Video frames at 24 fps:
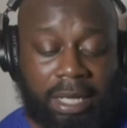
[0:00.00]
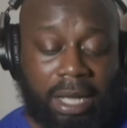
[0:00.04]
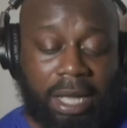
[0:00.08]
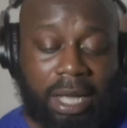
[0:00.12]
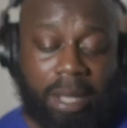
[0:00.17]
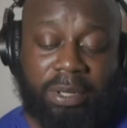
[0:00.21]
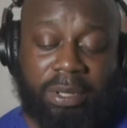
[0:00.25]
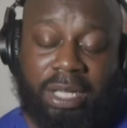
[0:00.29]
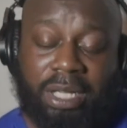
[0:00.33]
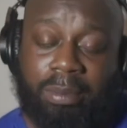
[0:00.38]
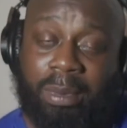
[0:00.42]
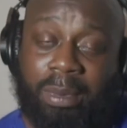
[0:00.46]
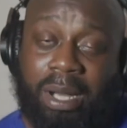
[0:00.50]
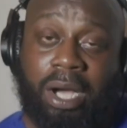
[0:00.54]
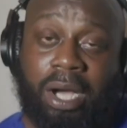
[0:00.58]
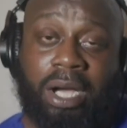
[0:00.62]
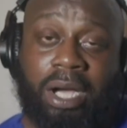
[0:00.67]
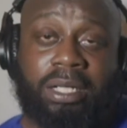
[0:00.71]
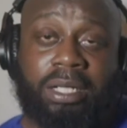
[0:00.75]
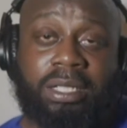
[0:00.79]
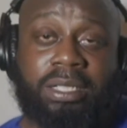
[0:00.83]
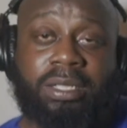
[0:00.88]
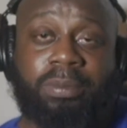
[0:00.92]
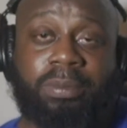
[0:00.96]
I'm going to give my
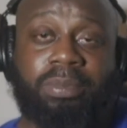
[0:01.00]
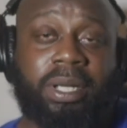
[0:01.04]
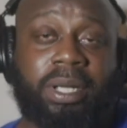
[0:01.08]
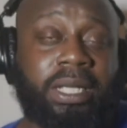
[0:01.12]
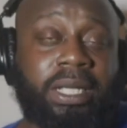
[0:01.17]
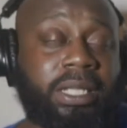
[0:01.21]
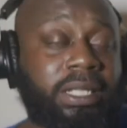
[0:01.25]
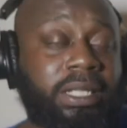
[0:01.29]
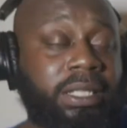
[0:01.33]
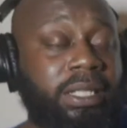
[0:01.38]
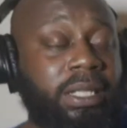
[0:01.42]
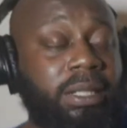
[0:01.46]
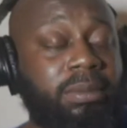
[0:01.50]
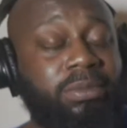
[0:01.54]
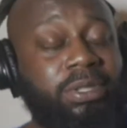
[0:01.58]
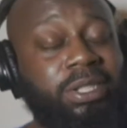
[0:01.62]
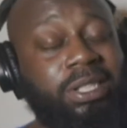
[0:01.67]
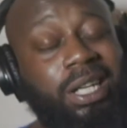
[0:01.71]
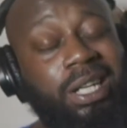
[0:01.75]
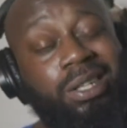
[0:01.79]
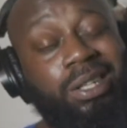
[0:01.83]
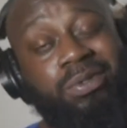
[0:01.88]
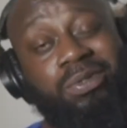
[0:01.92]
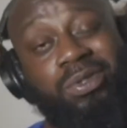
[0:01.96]
honest opinion, you know what I'm
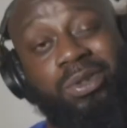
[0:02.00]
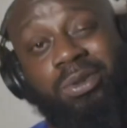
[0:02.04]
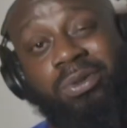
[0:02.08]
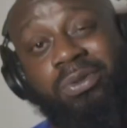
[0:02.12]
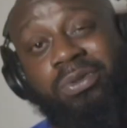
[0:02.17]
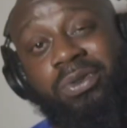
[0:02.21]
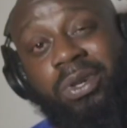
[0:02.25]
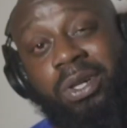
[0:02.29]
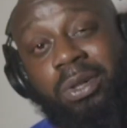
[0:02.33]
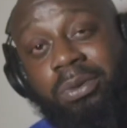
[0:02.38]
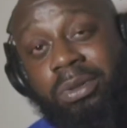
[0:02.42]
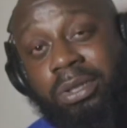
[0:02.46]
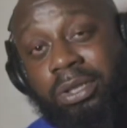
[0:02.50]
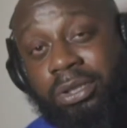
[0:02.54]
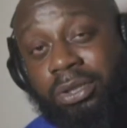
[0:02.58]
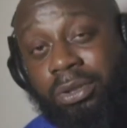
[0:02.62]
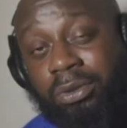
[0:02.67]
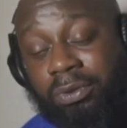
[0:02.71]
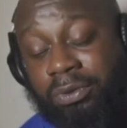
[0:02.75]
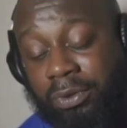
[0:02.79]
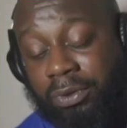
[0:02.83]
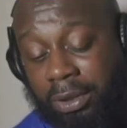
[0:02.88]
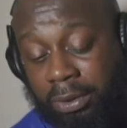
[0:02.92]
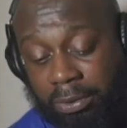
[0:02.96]
saying? If you don't fuck with it, you
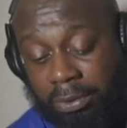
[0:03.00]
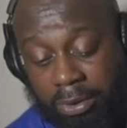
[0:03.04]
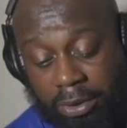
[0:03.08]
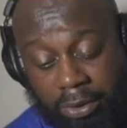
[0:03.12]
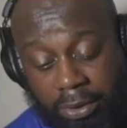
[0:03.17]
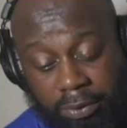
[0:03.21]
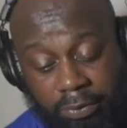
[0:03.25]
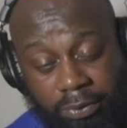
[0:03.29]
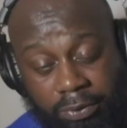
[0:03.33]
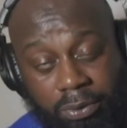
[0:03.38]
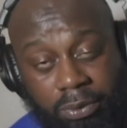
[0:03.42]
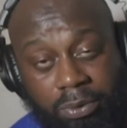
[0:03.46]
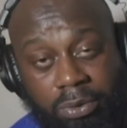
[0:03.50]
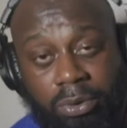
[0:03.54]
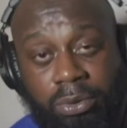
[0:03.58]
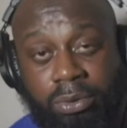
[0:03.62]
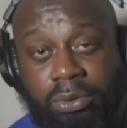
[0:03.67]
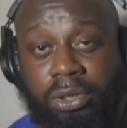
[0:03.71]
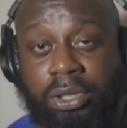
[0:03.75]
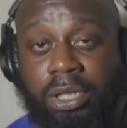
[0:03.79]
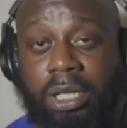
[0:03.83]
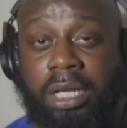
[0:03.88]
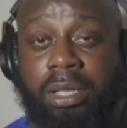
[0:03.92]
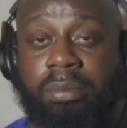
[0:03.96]
don't fuck with it. If you do,
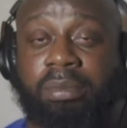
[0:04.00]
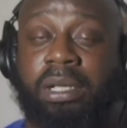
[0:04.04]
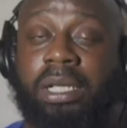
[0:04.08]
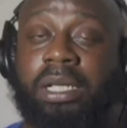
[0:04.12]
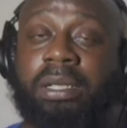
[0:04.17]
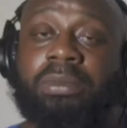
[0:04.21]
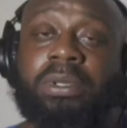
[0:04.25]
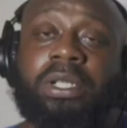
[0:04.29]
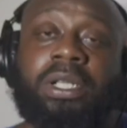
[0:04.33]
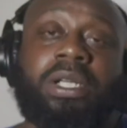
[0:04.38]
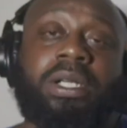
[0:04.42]
sub up.